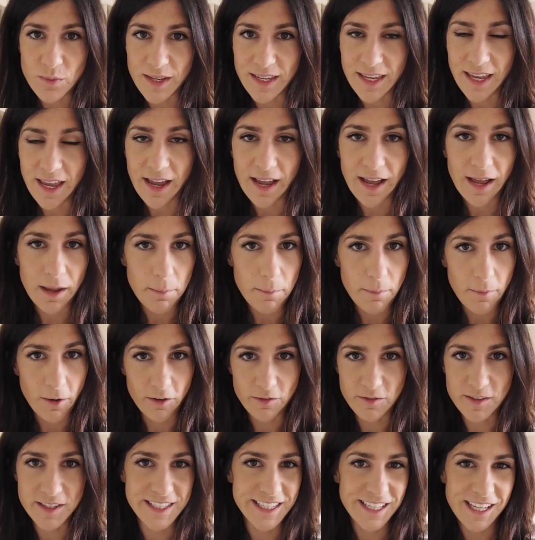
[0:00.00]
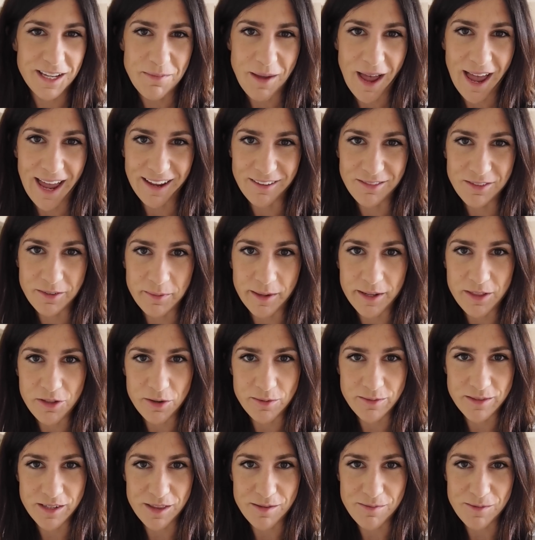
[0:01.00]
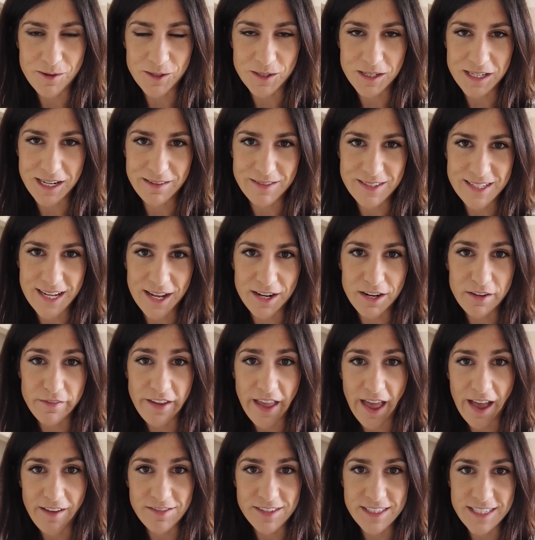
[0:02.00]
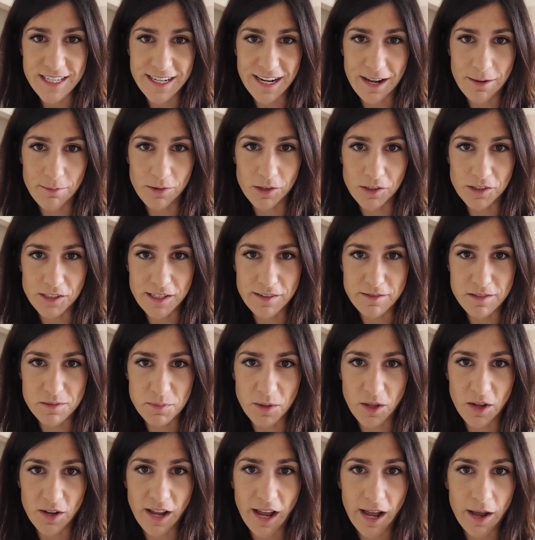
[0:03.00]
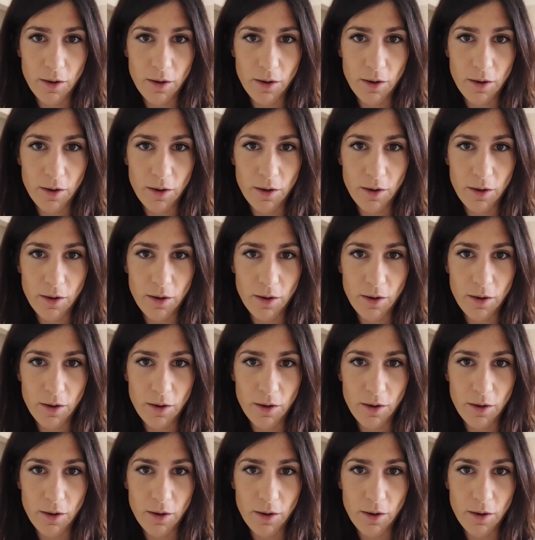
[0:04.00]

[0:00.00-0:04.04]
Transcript: We are obviously back from our trip to the Maldives now, and if you haven't seen our Maldives blog,